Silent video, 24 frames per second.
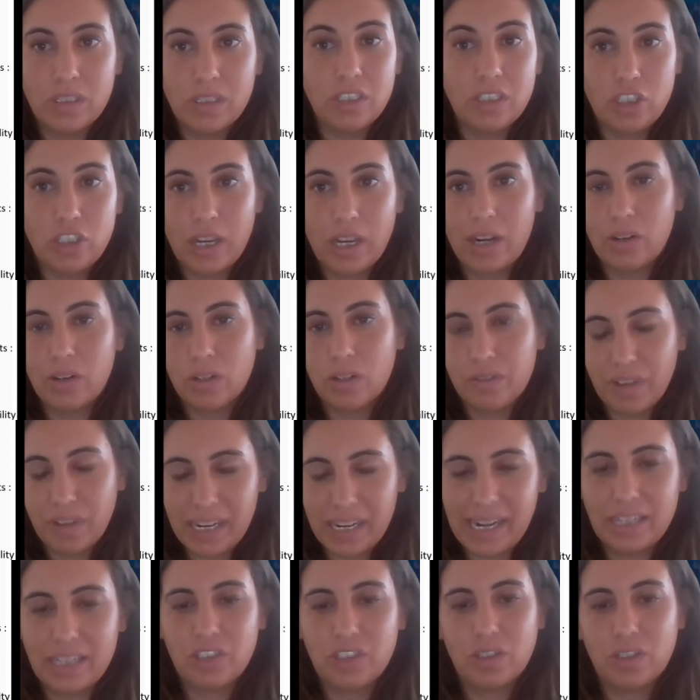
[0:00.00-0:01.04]
In general,
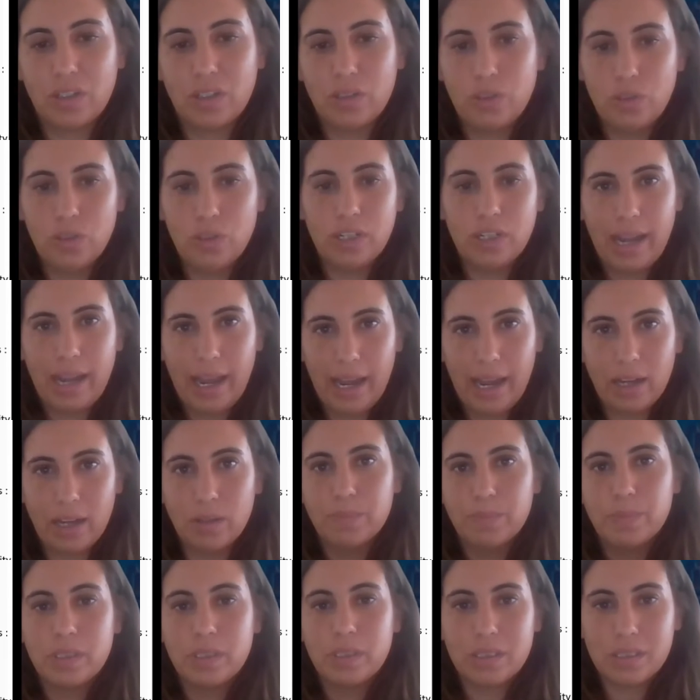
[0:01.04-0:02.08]
financial inclusion
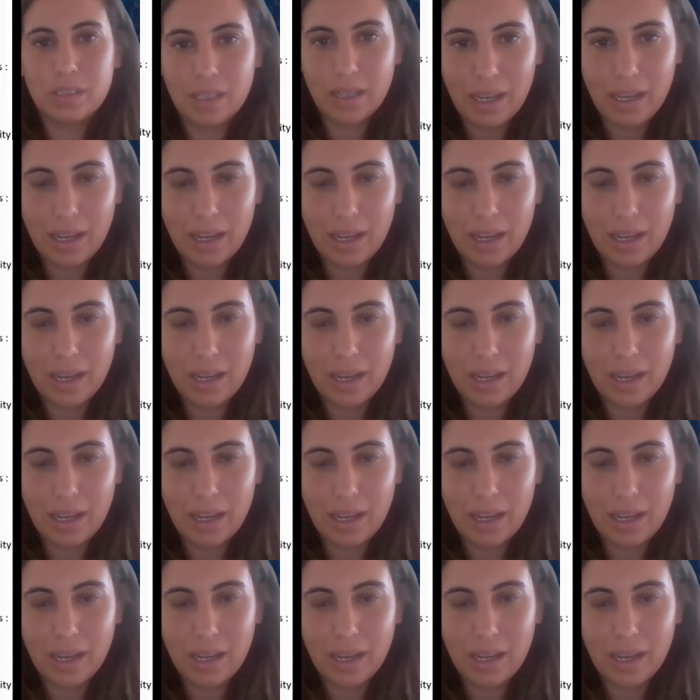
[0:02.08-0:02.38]
helps